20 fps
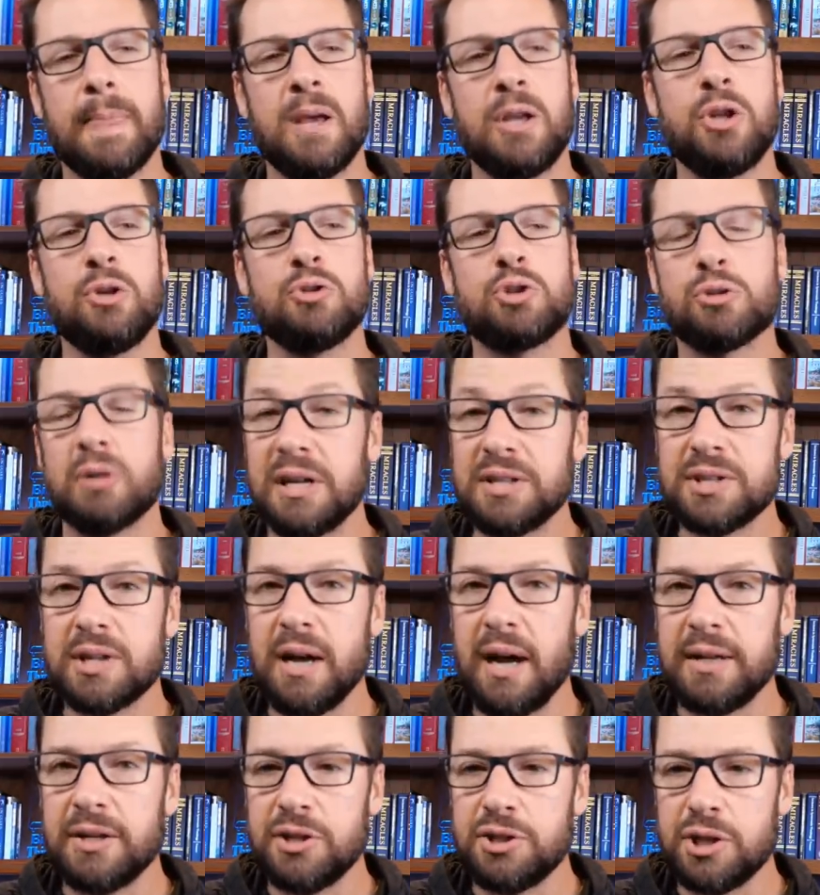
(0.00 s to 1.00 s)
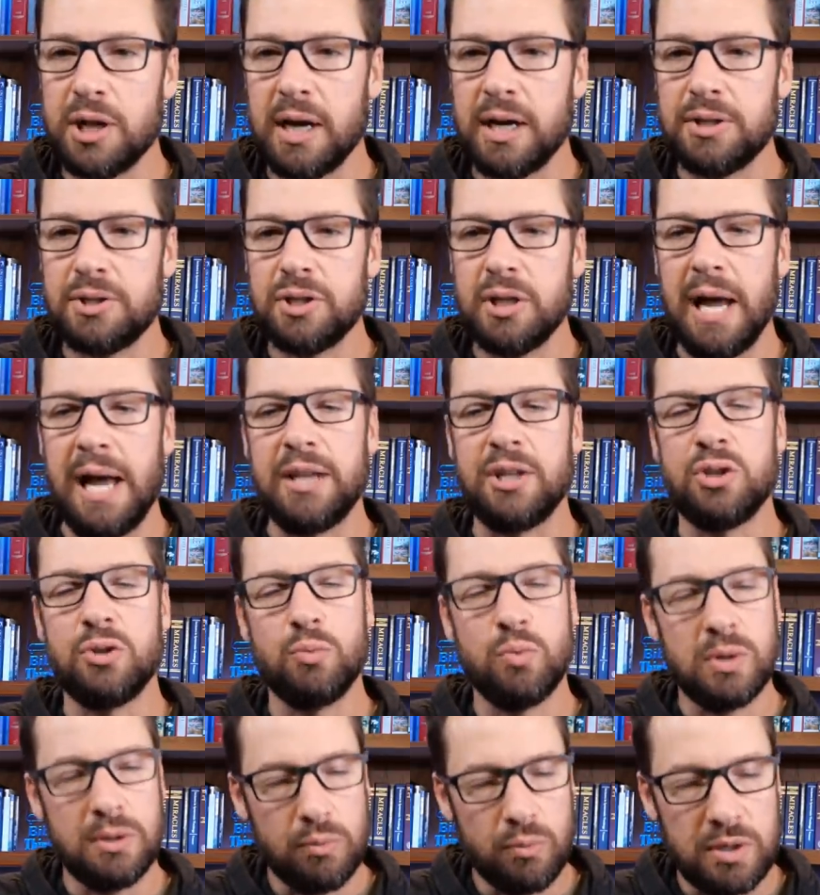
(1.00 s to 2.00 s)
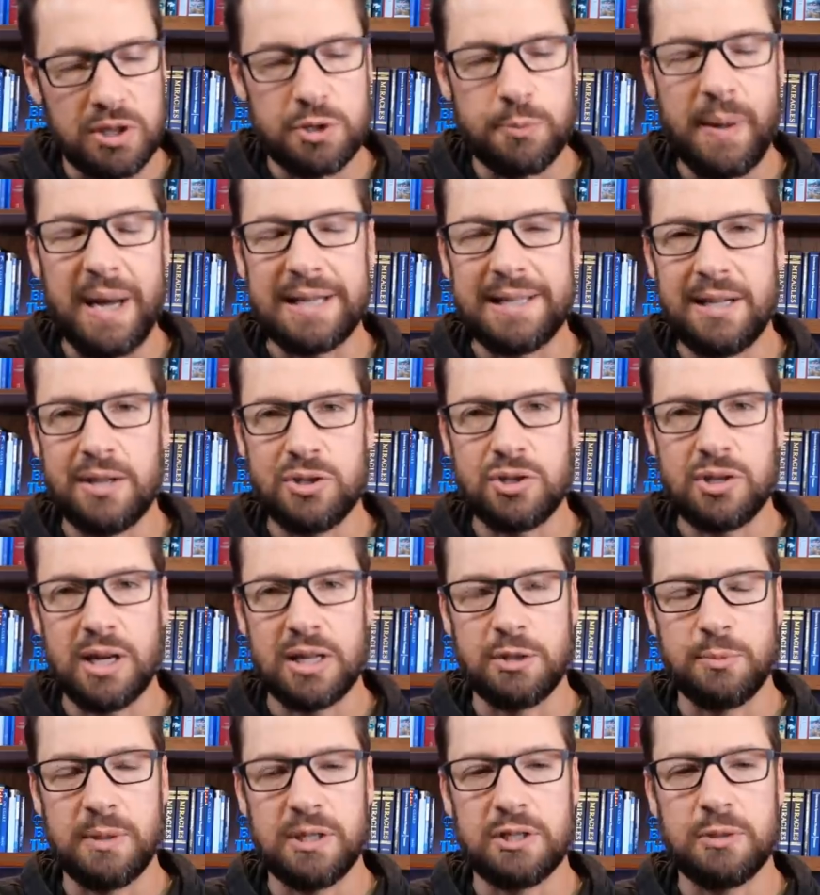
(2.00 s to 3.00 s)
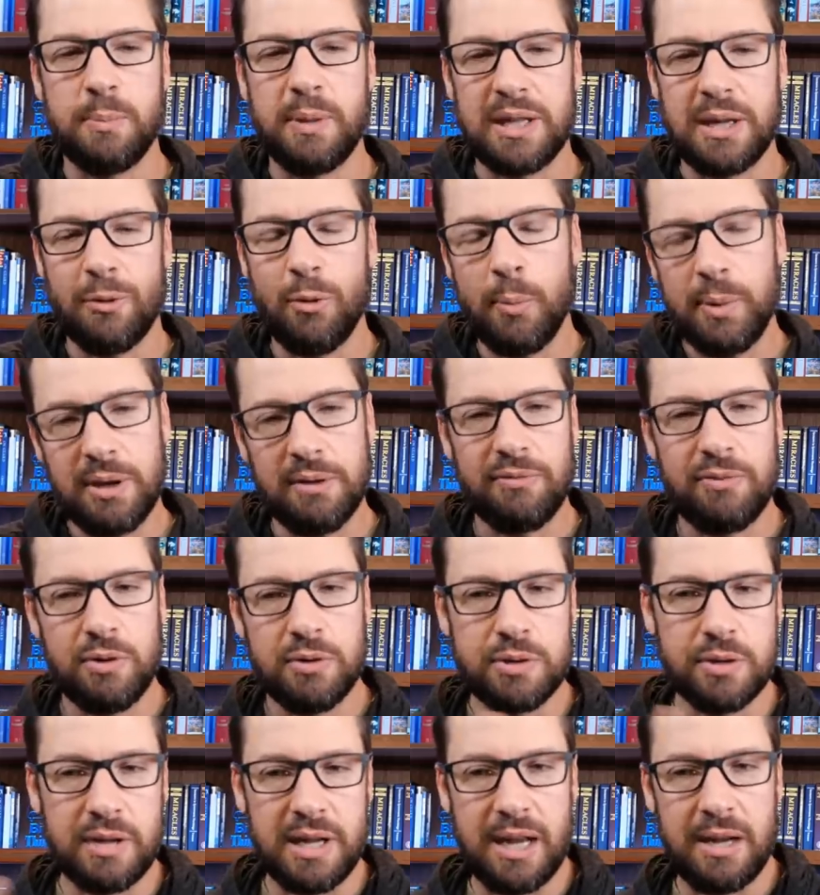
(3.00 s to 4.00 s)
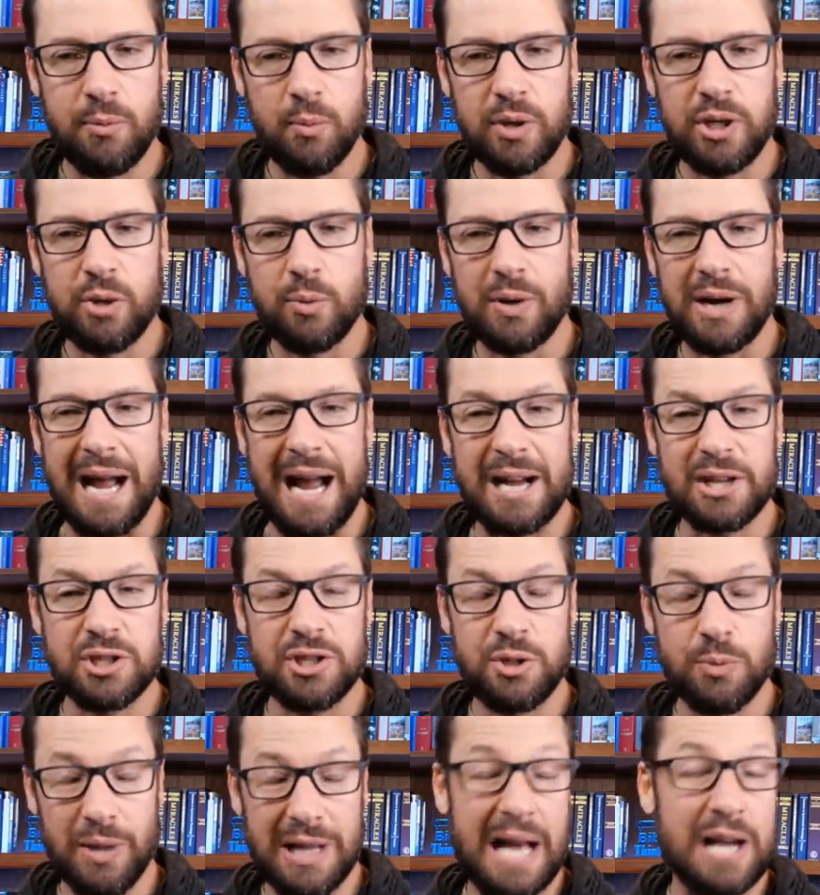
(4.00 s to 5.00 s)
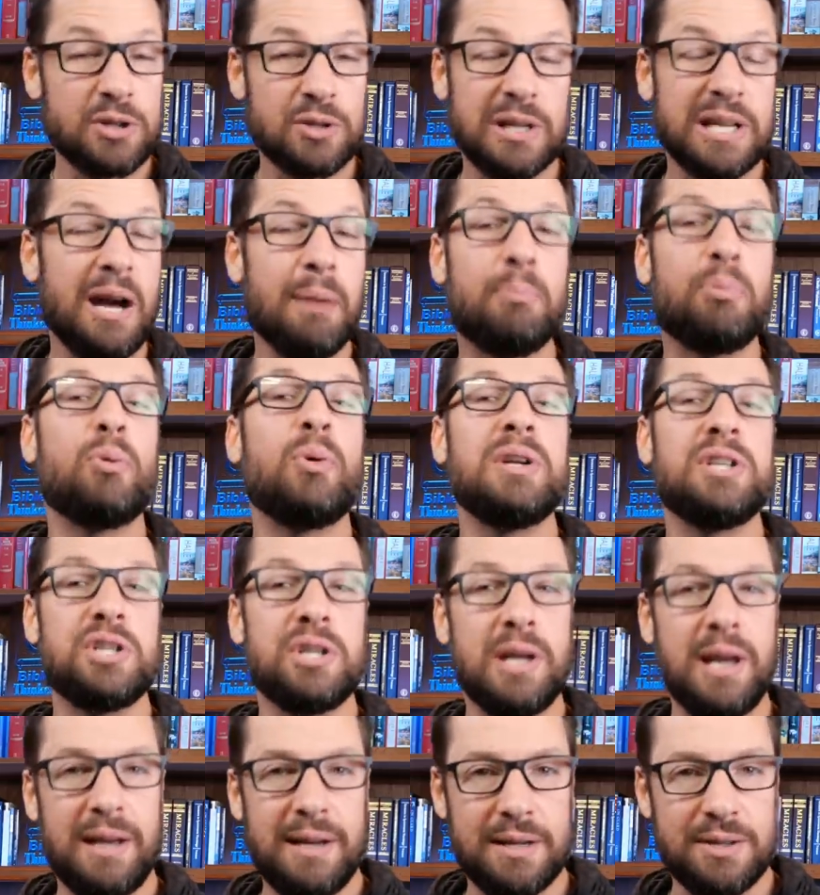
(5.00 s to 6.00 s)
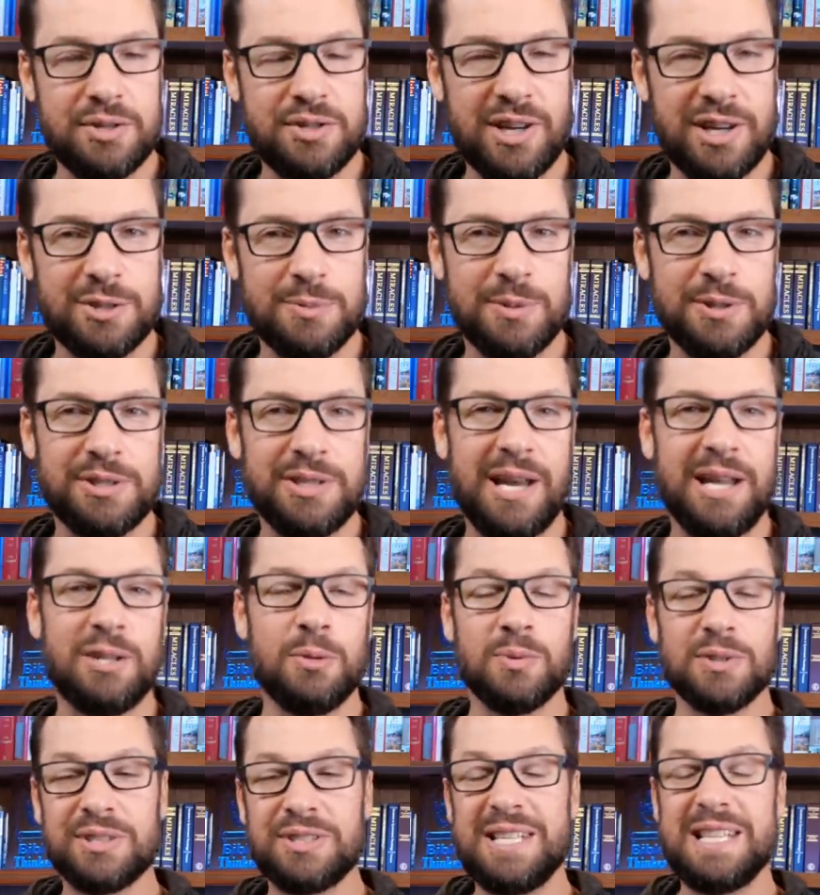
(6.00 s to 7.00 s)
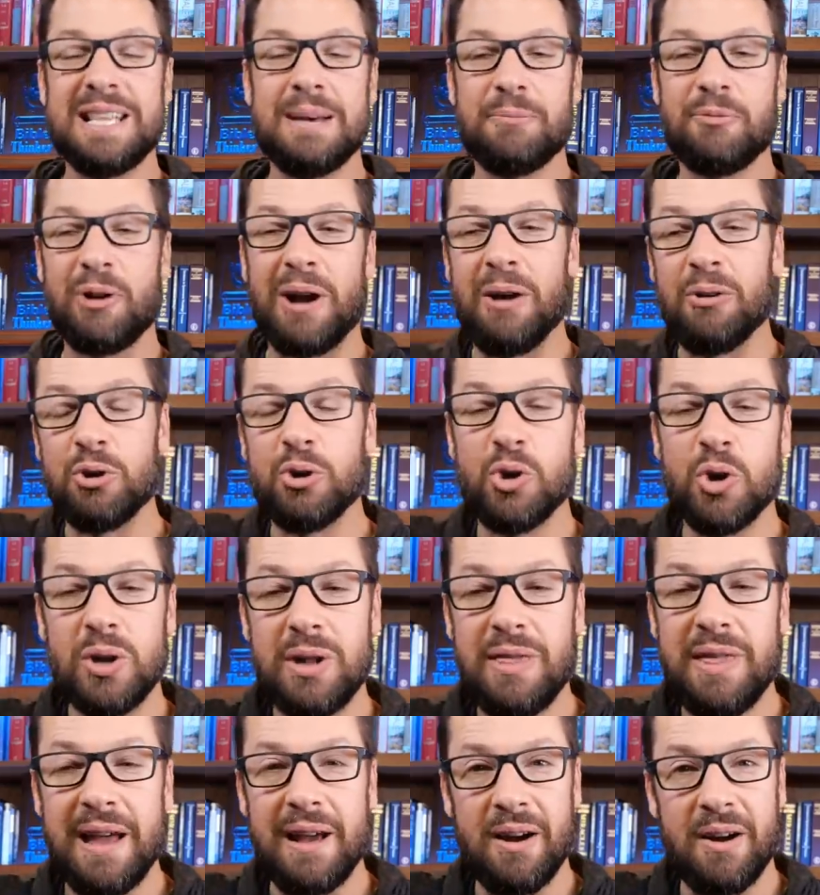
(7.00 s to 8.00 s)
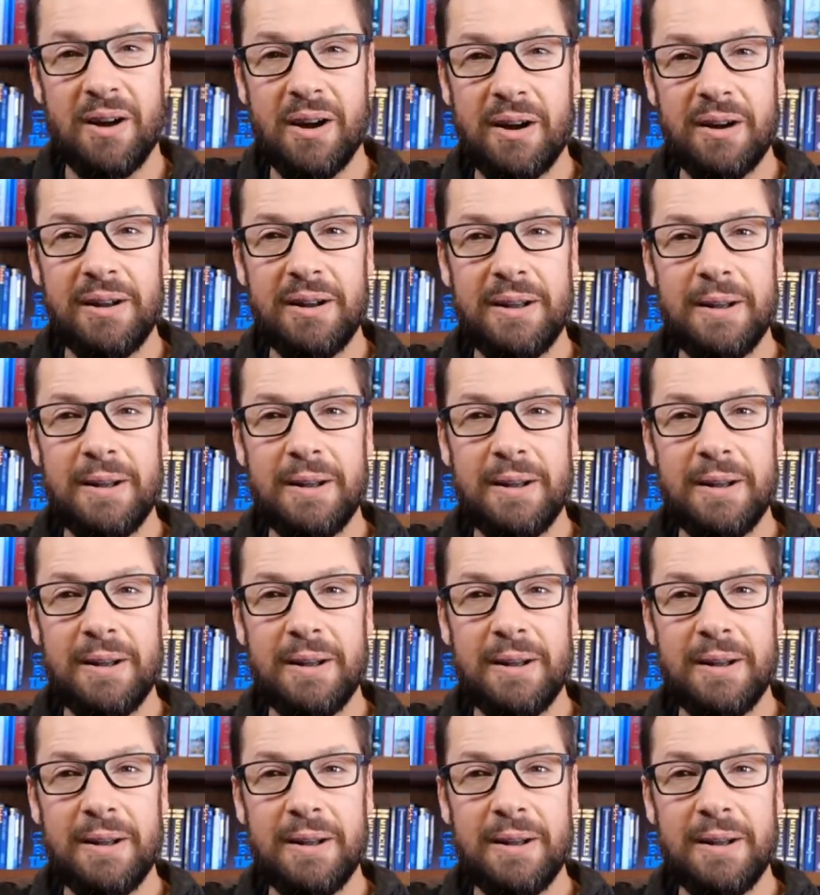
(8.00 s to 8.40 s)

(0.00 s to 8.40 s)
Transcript: you trust God to judge and you will respect his judgments, but there will be a future day where you, act- you will actually appreciate his judgments and you will see them for how good they are,